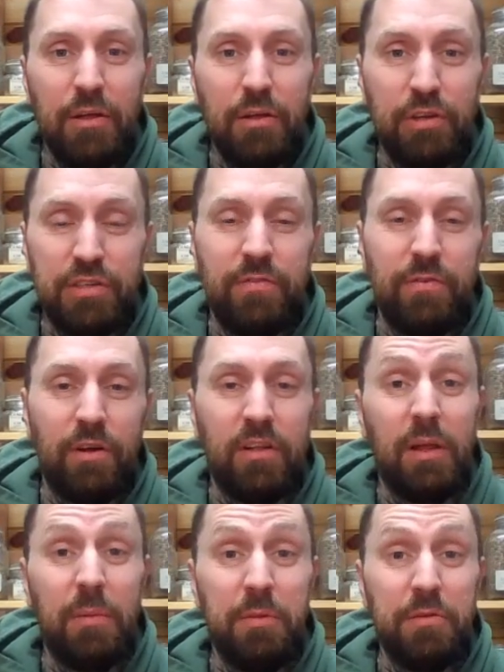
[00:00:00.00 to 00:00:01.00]
Christopher
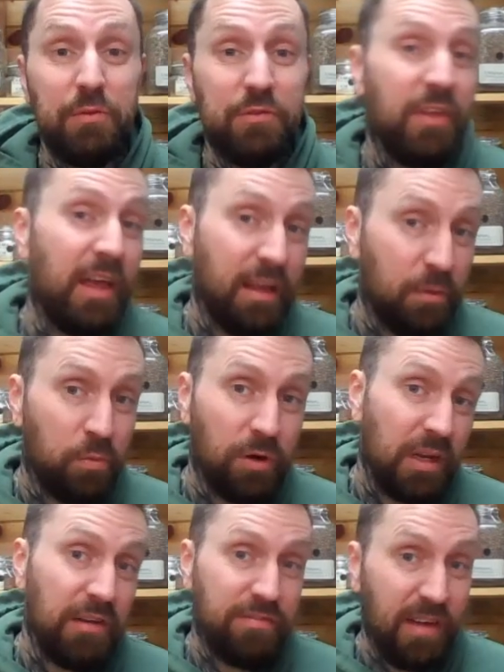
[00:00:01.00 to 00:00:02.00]
Columbus was like, we're
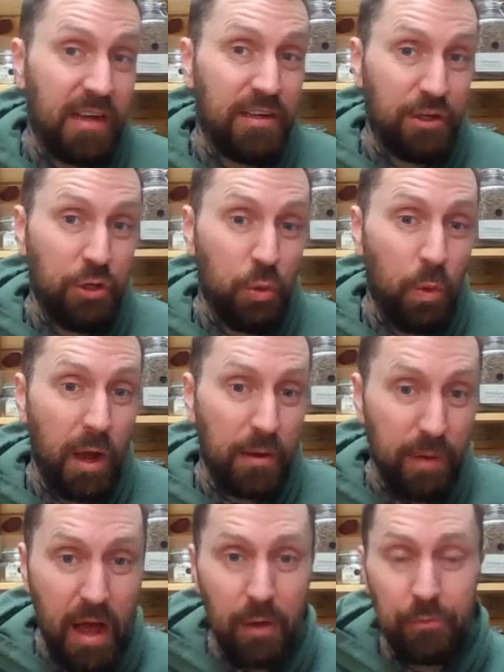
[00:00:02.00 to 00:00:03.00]
going to find a new way
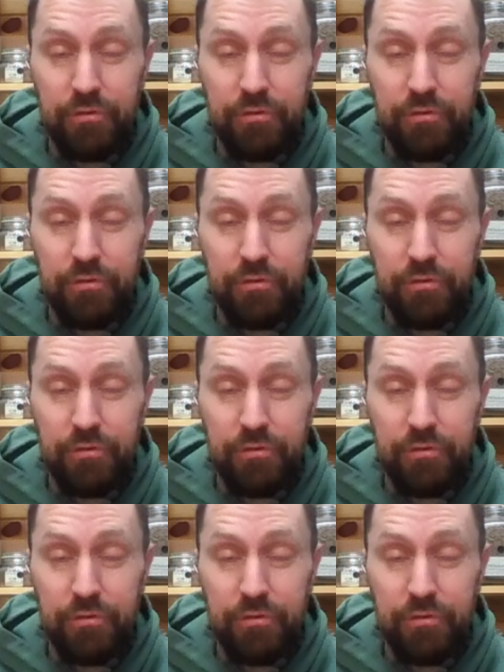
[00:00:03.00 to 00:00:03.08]
around.